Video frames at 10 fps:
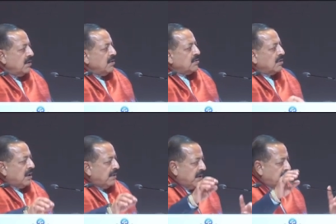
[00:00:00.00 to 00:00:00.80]
So
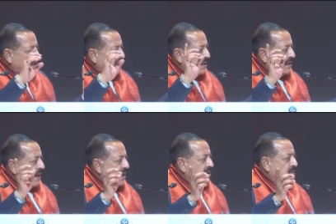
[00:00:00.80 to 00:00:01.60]
covering this
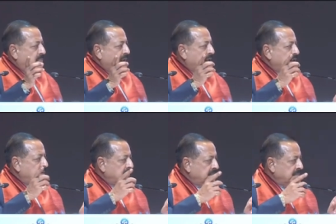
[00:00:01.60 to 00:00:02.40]
entire
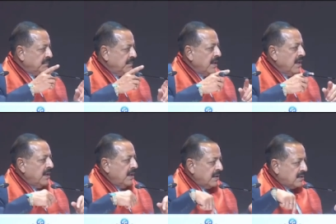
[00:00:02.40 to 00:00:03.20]
spectrum
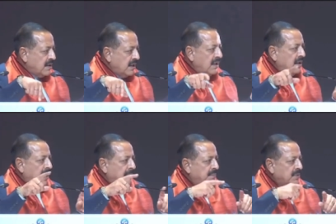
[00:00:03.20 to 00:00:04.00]
in a single
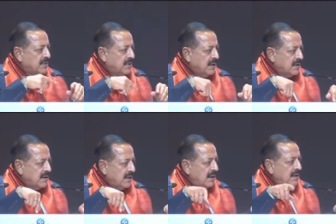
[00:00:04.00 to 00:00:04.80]
campus, in a
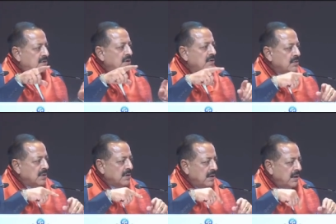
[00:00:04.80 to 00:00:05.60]
single
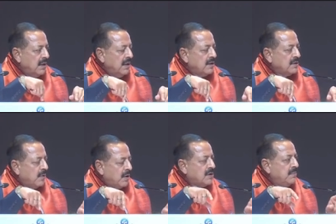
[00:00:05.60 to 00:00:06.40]
institution, is
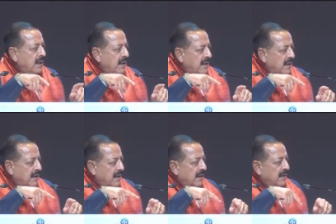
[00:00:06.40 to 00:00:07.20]
possibly
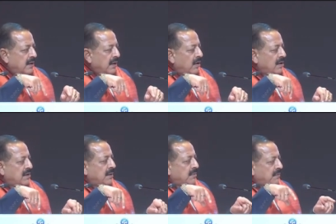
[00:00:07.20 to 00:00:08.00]
the
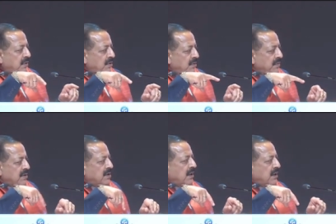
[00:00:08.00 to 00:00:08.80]
concept of the
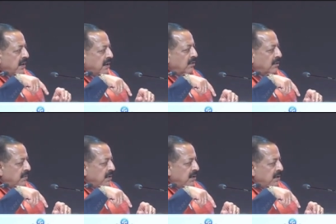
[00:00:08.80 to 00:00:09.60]
university curriculum,
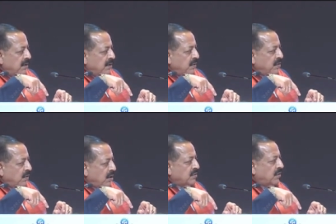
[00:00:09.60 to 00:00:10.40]
which
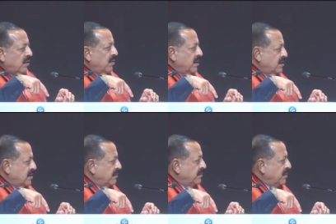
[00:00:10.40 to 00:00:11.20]
was followed in
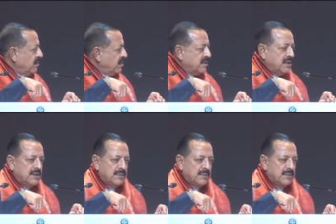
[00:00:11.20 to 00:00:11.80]
some of the universities